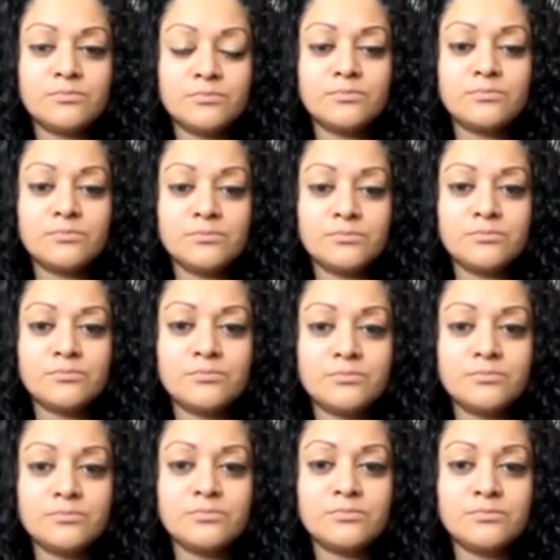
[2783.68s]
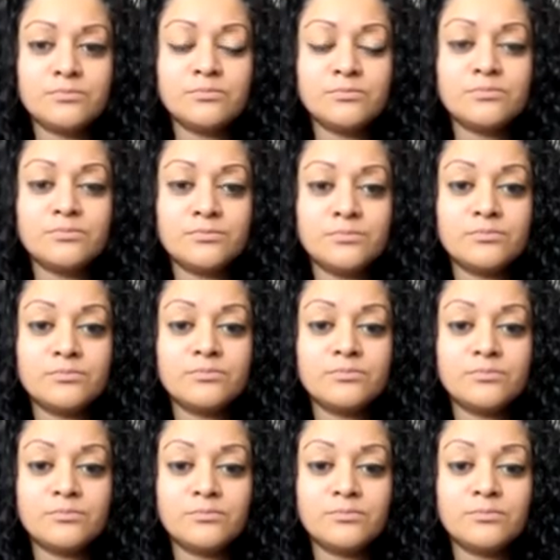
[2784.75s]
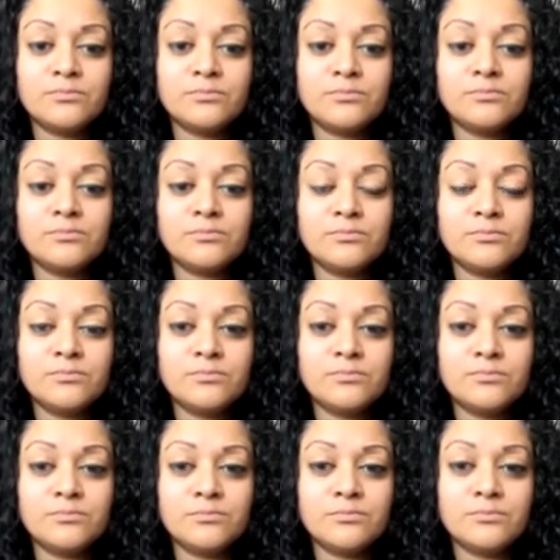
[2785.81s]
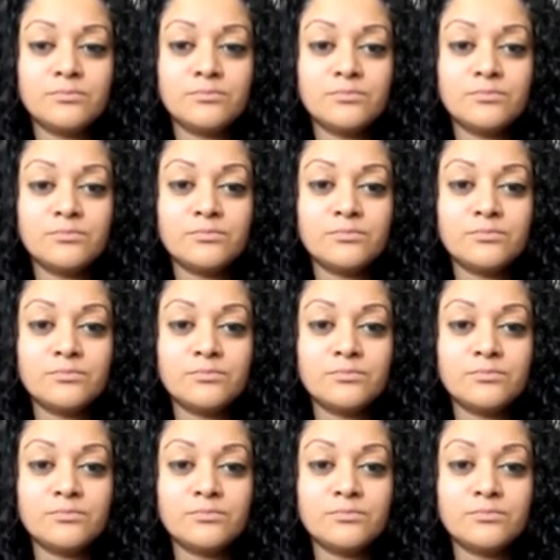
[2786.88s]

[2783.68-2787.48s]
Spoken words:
No words are spoken by the person on screen.